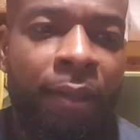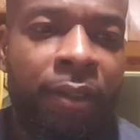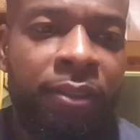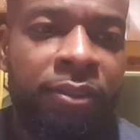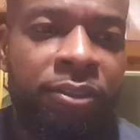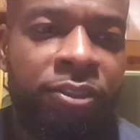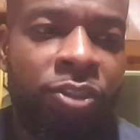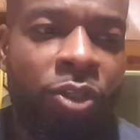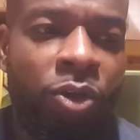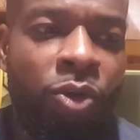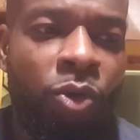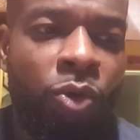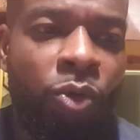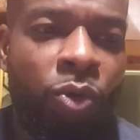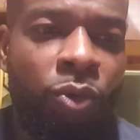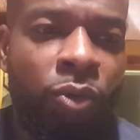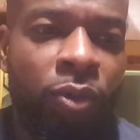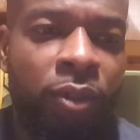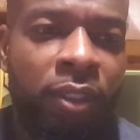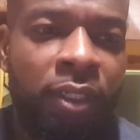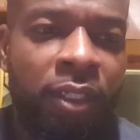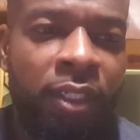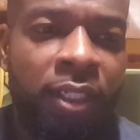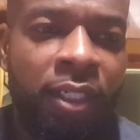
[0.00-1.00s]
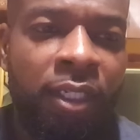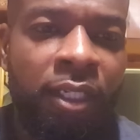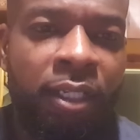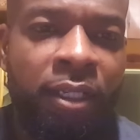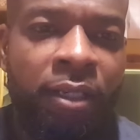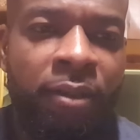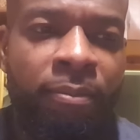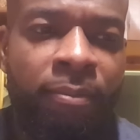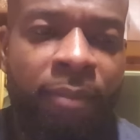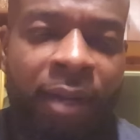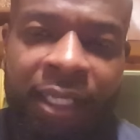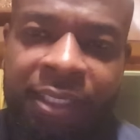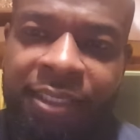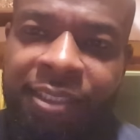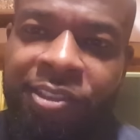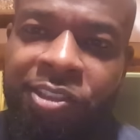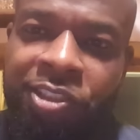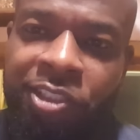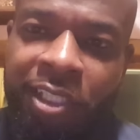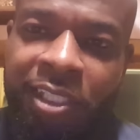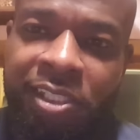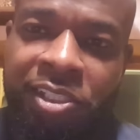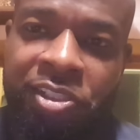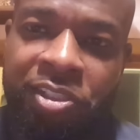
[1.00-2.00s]
So my
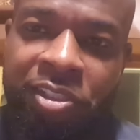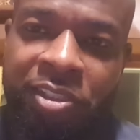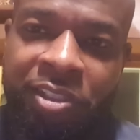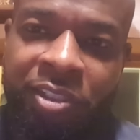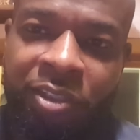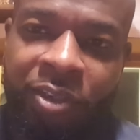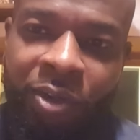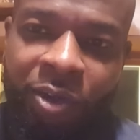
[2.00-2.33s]
suggestion to